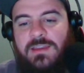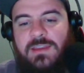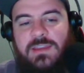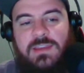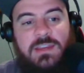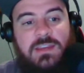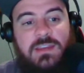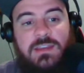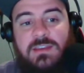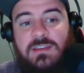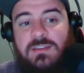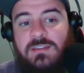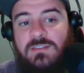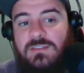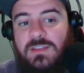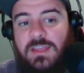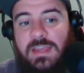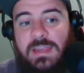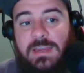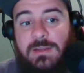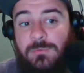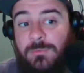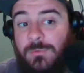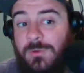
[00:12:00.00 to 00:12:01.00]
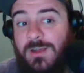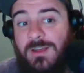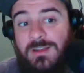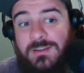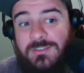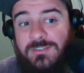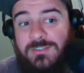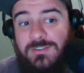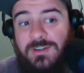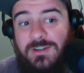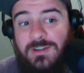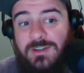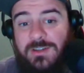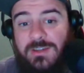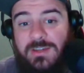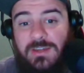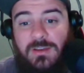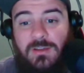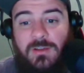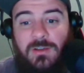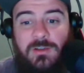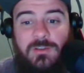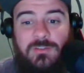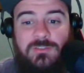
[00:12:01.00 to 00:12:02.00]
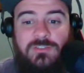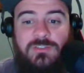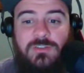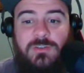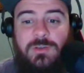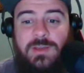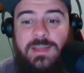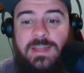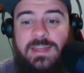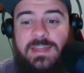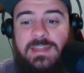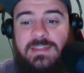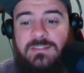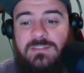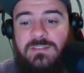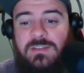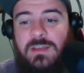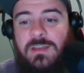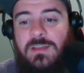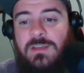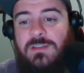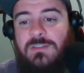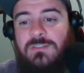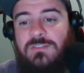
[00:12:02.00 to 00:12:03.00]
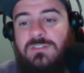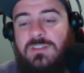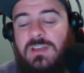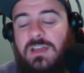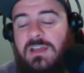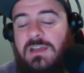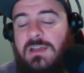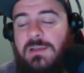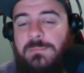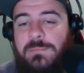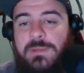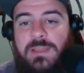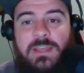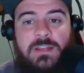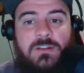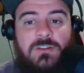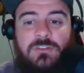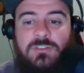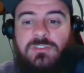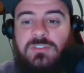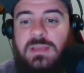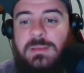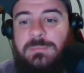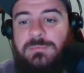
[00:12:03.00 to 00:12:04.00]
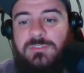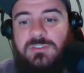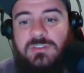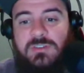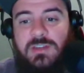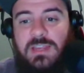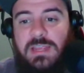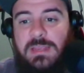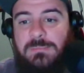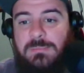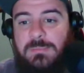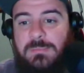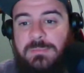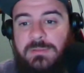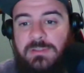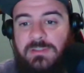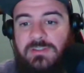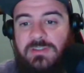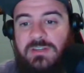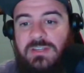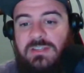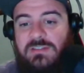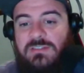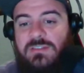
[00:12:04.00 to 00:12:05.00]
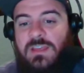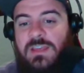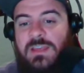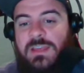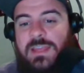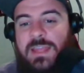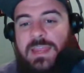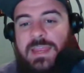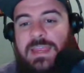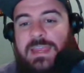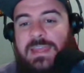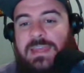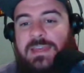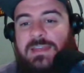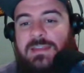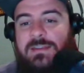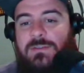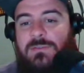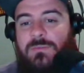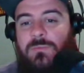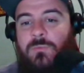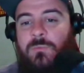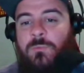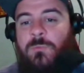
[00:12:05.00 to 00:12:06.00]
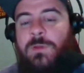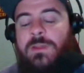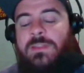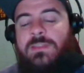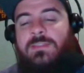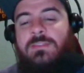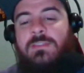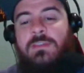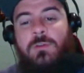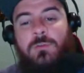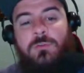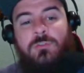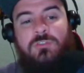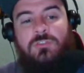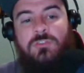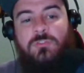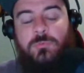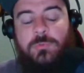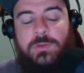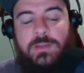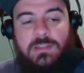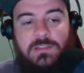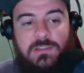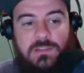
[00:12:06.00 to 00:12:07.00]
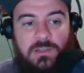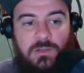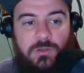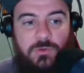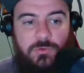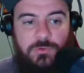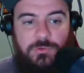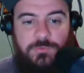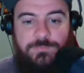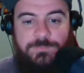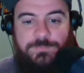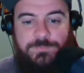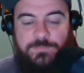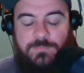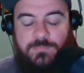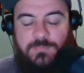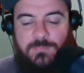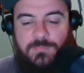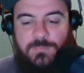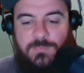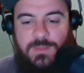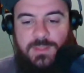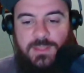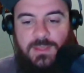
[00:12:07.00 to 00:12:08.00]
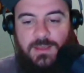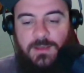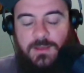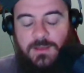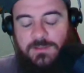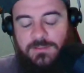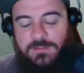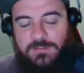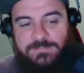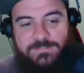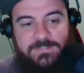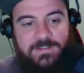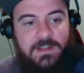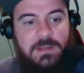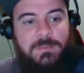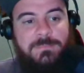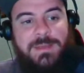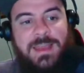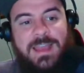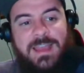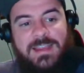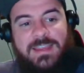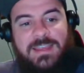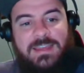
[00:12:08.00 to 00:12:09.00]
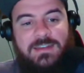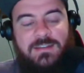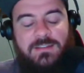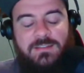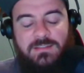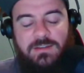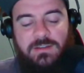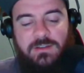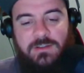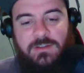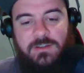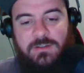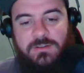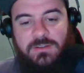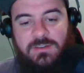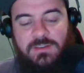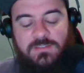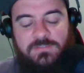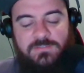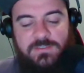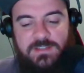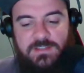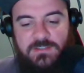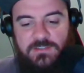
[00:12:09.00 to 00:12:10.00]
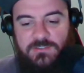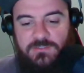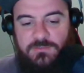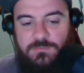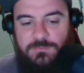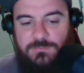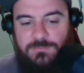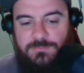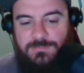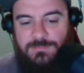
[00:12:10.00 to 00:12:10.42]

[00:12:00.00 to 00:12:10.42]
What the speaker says: He's a rock star. He also has some interception capabilities. And with those three alone on the very back end of your defense,